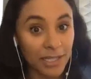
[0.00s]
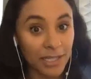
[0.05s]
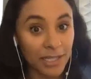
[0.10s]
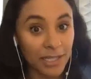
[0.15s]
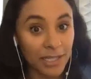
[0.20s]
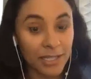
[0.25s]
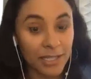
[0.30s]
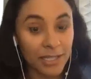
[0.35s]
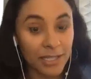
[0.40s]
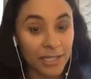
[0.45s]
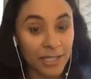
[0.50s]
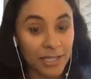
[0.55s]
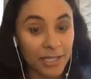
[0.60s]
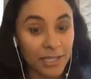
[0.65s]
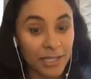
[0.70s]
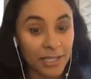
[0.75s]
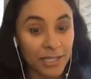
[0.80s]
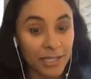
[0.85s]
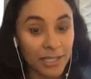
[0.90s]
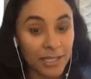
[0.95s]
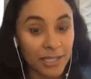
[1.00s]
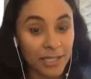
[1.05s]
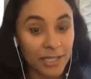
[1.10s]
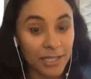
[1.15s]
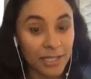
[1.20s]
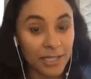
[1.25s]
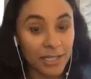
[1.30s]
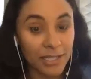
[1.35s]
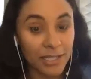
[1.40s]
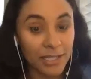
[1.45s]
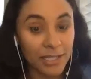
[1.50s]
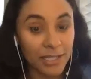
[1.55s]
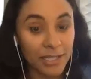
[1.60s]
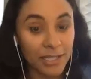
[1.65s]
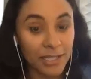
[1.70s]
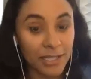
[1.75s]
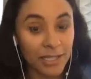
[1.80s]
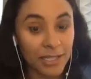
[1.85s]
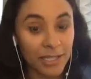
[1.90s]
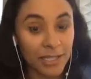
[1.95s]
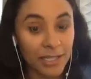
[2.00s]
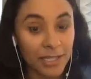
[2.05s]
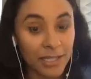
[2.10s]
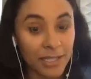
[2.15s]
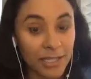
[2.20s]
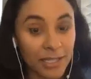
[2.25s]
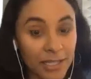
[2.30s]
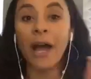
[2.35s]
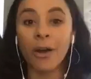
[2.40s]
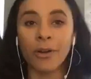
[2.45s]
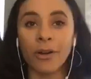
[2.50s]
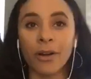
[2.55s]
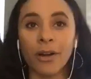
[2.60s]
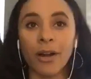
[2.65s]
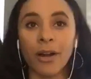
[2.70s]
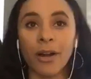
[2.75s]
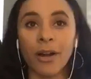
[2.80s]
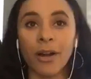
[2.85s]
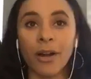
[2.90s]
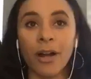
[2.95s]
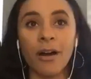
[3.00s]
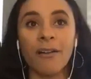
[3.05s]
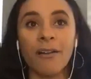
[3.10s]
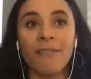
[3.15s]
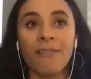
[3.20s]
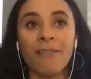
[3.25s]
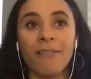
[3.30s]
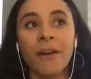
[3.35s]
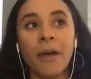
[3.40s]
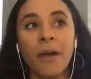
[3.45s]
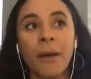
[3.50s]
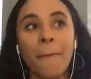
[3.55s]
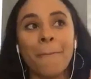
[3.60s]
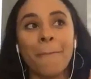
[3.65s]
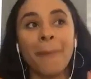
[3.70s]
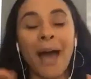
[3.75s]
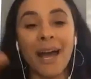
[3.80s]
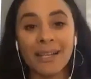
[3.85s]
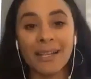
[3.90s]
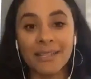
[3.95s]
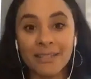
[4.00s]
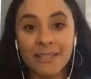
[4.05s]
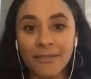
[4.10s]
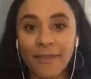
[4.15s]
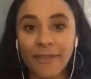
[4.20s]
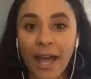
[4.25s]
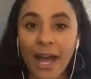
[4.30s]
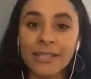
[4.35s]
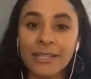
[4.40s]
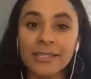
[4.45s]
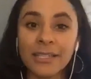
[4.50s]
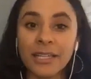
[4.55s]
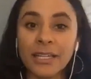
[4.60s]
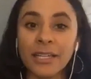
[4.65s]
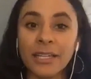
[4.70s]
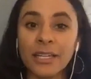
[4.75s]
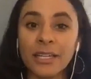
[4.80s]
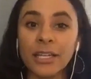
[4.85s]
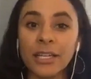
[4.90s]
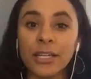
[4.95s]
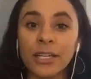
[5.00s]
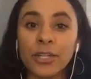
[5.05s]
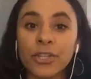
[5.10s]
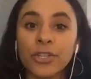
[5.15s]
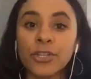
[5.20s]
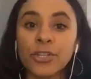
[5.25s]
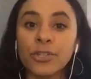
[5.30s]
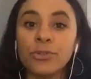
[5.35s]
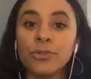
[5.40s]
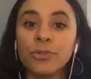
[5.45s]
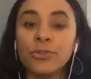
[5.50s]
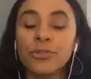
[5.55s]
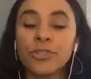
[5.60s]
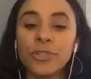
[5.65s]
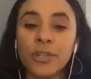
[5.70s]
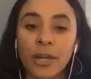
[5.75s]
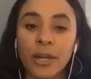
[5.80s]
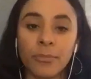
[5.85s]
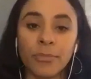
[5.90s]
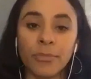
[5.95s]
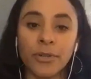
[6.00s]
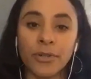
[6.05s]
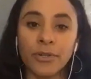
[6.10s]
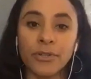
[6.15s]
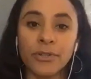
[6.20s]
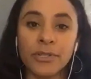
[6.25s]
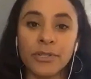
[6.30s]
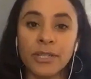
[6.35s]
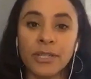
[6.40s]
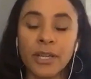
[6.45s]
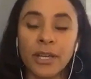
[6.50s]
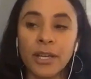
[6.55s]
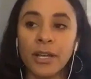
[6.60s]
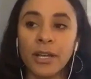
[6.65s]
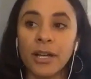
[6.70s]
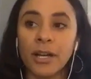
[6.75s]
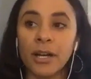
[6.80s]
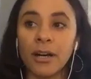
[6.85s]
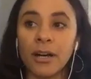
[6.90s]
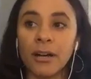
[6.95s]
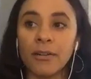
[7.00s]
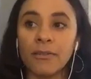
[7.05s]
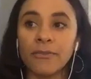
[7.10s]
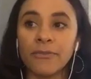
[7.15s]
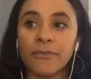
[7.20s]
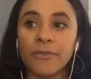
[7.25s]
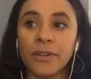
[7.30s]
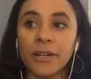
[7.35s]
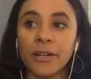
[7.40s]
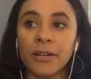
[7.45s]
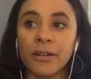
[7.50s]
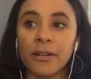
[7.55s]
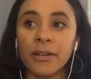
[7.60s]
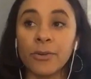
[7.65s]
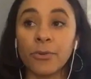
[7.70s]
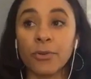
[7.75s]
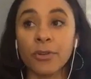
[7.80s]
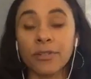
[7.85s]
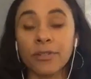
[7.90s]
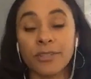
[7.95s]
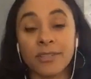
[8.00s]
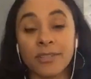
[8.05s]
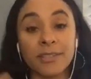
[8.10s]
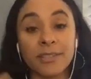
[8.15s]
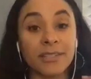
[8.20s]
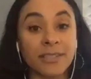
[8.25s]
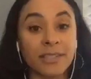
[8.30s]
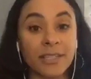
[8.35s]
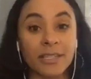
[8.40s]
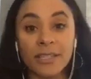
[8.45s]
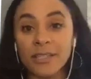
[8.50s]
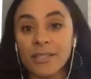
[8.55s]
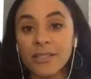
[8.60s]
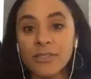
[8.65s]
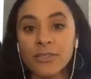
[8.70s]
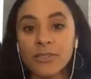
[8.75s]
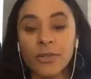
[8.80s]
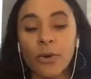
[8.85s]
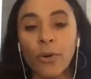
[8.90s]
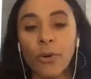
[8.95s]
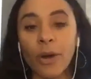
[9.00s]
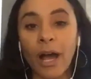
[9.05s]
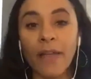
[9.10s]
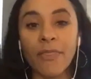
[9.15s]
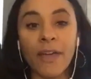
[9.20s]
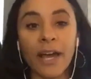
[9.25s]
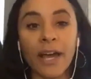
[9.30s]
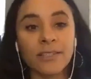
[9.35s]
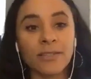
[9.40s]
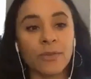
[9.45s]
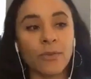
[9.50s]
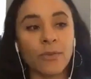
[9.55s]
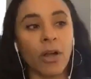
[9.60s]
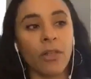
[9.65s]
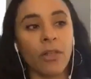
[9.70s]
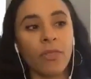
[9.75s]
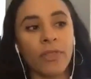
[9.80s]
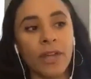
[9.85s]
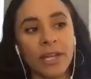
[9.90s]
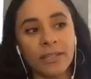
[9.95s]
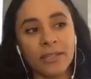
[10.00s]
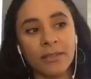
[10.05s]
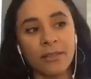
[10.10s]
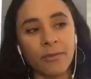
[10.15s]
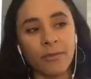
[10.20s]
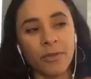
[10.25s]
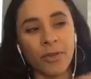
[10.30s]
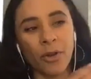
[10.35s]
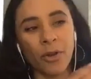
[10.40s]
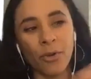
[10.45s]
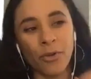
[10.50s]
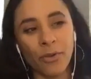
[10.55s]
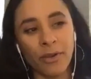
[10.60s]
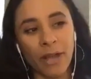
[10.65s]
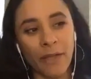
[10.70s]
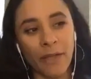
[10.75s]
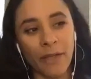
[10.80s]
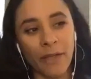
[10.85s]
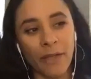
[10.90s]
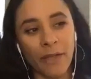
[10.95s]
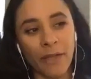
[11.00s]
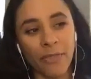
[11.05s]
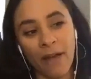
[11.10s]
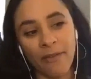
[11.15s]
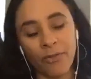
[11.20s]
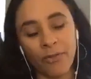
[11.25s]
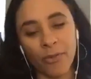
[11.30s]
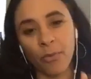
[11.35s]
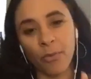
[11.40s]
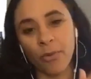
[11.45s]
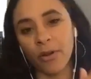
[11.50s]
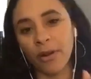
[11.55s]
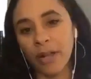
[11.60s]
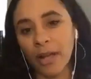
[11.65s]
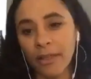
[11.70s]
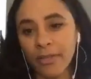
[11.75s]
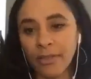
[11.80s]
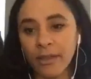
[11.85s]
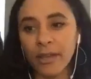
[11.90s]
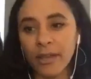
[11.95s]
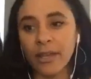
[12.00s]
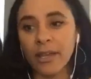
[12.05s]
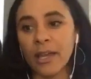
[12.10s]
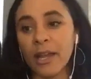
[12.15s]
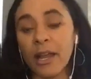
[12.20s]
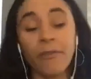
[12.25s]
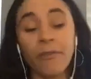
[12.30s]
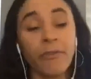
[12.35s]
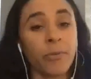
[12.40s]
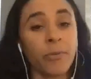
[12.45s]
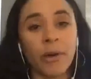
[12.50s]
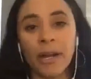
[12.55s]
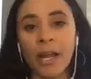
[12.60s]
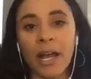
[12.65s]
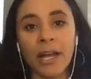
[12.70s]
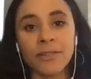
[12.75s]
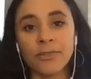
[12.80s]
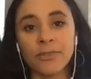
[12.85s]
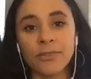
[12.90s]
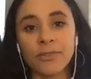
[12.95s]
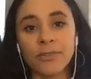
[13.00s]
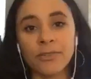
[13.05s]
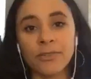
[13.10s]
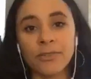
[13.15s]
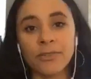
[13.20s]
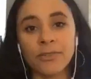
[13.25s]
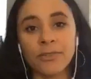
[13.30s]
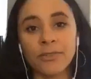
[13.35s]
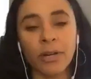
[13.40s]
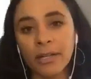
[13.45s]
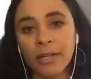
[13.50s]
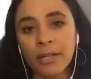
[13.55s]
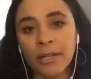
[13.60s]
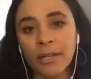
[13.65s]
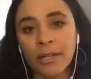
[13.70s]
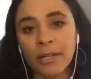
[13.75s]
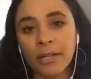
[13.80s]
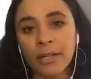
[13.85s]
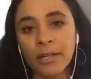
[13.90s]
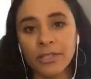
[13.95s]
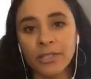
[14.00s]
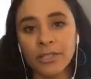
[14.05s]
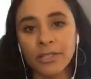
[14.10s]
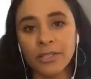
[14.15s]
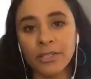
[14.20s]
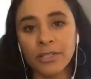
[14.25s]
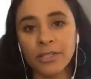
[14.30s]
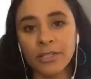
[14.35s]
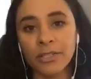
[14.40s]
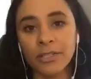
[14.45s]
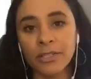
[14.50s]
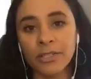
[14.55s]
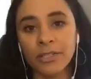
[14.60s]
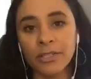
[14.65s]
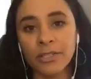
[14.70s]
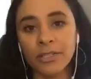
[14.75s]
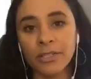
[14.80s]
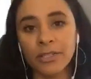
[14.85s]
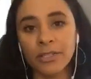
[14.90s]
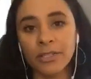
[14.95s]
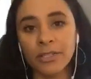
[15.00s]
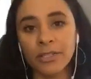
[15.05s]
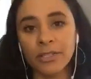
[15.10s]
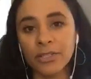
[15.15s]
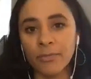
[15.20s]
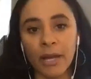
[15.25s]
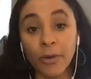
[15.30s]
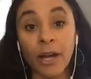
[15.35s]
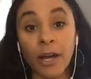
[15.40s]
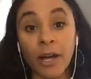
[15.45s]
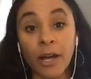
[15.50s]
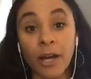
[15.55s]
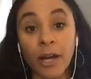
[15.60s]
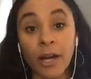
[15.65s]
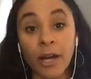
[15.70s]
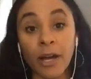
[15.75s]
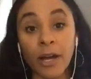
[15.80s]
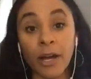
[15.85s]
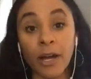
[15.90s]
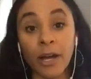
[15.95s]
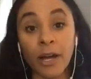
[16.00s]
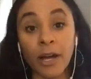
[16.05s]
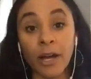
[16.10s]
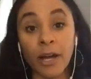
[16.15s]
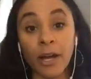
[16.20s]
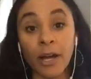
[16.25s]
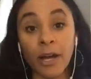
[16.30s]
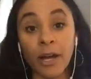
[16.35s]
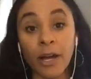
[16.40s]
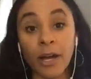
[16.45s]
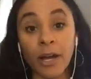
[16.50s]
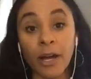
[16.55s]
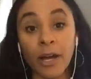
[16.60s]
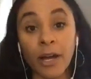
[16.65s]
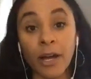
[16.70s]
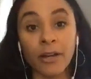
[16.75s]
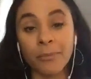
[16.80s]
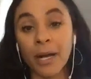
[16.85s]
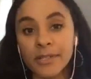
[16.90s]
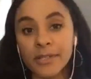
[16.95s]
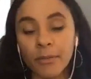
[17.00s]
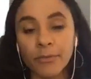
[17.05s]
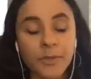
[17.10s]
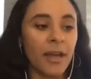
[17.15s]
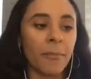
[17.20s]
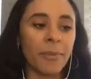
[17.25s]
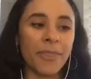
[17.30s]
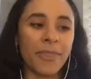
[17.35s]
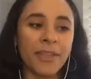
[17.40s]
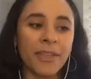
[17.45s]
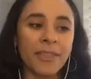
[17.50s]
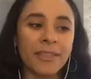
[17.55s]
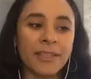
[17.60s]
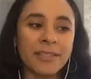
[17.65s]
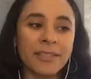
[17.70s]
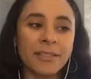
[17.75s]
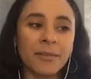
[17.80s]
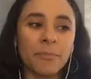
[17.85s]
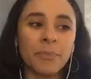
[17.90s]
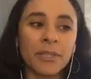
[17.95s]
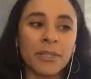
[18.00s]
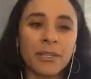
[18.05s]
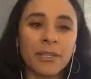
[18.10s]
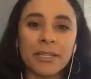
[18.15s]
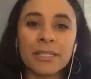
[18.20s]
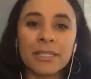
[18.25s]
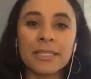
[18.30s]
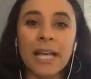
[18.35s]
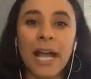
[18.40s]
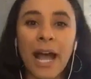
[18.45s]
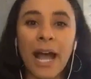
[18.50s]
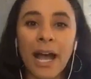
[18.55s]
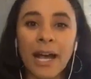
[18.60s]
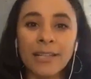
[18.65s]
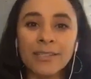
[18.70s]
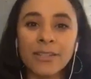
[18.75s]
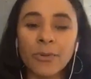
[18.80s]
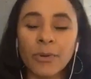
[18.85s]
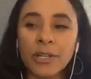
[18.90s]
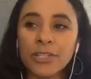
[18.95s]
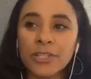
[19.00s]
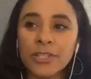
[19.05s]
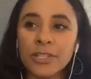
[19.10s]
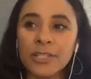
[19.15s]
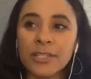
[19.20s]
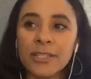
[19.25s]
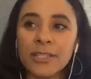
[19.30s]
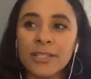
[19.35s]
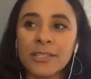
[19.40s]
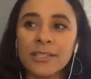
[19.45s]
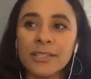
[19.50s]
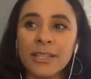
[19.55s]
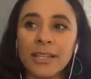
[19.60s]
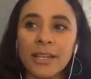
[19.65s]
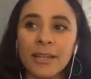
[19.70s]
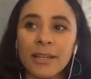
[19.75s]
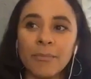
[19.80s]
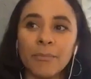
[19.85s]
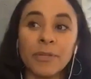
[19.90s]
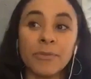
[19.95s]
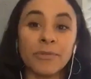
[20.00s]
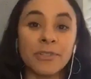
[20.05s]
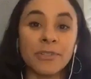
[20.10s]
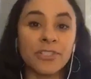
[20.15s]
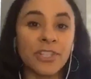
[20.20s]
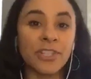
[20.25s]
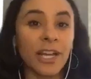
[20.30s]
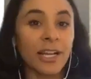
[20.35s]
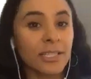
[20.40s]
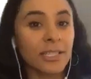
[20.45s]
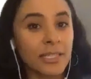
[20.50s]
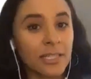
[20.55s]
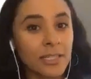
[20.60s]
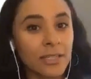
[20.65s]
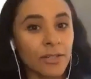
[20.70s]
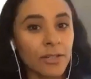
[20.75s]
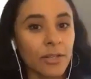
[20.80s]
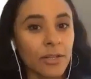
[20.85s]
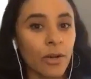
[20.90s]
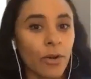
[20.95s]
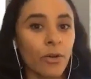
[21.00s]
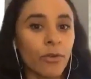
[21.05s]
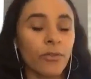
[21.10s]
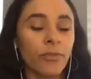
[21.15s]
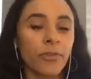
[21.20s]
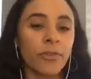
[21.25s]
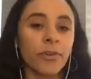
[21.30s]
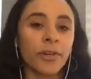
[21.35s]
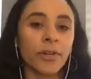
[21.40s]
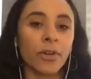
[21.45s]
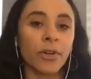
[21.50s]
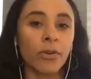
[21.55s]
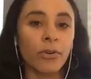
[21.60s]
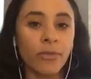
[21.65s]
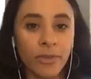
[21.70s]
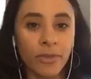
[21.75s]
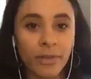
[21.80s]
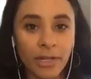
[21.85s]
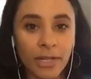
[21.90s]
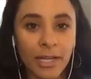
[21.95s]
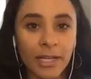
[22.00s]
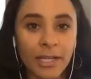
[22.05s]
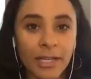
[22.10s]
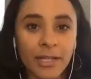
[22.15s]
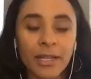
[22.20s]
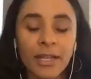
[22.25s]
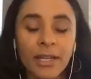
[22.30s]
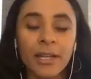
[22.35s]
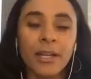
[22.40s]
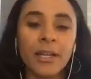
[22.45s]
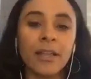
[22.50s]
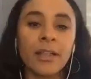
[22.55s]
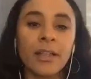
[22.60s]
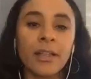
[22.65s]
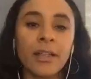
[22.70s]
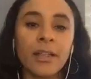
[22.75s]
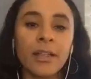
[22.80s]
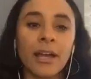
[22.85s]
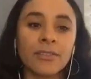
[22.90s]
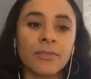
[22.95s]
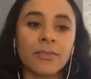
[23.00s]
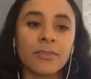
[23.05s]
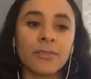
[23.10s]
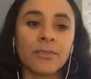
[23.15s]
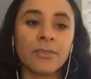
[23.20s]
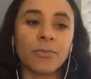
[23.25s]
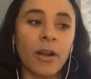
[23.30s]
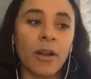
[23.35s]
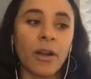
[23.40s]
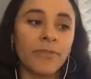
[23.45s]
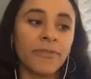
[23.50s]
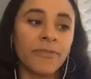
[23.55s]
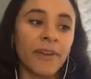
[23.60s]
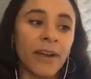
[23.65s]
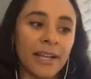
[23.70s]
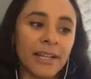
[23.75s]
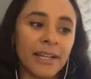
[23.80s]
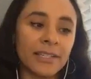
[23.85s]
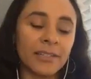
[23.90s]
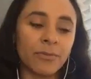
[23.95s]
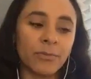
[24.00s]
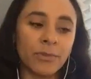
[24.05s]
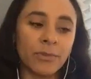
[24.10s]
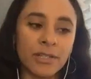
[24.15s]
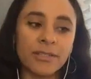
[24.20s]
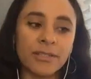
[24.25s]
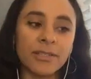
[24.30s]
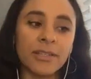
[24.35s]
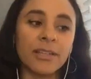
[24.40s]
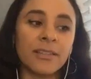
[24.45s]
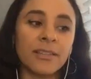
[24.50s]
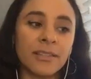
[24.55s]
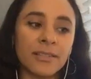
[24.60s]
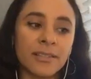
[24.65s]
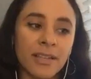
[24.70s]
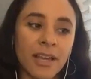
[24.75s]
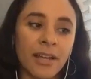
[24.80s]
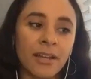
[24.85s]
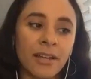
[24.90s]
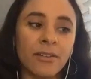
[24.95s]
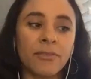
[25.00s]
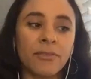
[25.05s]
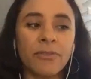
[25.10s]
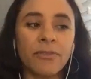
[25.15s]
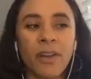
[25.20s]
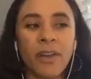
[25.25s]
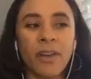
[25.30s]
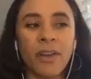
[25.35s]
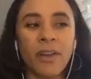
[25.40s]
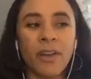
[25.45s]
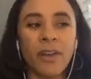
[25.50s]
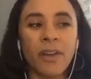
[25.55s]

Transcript: that's what taught me the power of massive asking and huge numbers of uh, in order to succeed. So uh, that's that you know you got we have the work ethic and everyone has a work ethic. It's just a matter of where you got it from. Mine happens to come from sports. But then this ability to ask questions and be rejected over and over again, that's where I refined it was in this kind of